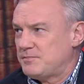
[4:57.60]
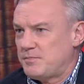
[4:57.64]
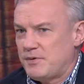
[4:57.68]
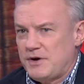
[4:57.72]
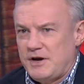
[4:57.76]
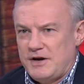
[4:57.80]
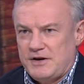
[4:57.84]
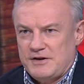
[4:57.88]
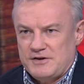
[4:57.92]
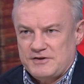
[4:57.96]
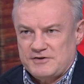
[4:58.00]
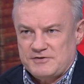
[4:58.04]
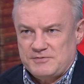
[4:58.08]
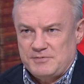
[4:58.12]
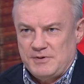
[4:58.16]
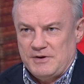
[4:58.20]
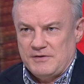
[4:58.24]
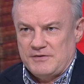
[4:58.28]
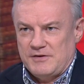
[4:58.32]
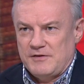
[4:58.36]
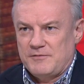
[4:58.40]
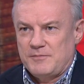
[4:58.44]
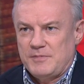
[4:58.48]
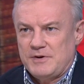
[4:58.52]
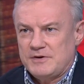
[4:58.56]
Brandon
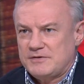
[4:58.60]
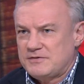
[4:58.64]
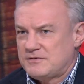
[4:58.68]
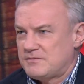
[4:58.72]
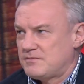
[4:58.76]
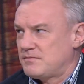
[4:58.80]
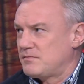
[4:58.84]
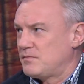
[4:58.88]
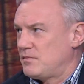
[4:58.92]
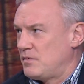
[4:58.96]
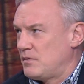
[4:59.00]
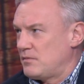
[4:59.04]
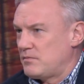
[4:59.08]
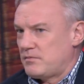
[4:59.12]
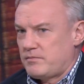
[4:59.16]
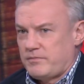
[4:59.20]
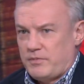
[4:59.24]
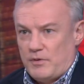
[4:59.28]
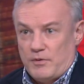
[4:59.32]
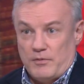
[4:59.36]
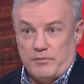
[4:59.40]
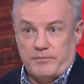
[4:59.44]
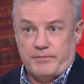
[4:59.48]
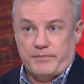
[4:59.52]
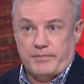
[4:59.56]
Smith. They've missed
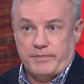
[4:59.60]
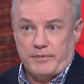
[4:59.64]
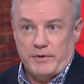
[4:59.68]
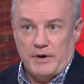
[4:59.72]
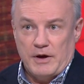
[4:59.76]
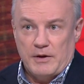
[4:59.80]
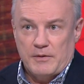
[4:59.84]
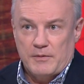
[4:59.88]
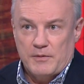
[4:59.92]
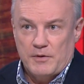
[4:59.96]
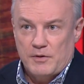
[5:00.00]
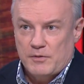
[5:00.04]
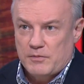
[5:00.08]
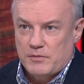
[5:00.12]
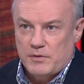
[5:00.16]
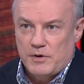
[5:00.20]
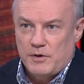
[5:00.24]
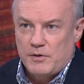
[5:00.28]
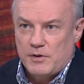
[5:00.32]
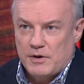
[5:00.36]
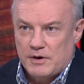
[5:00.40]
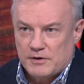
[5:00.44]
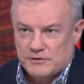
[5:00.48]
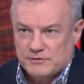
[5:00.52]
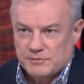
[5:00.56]

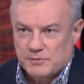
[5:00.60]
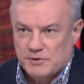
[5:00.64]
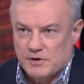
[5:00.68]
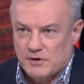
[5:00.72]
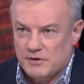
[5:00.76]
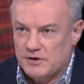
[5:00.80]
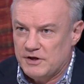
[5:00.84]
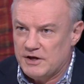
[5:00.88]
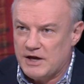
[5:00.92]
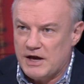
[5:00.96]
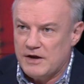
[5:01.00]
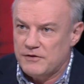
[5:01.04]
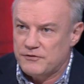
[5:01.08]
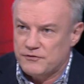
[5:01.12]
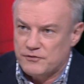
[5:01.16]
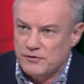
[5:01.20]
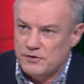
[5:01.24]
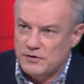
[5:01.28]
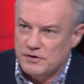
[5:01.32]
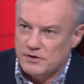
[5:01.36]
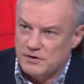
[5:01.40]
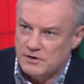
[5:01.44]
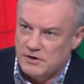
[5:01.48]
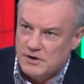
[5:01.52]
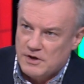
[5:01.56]
who else have we got? You go
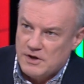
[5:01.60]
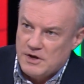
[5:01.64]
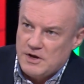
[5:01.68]
through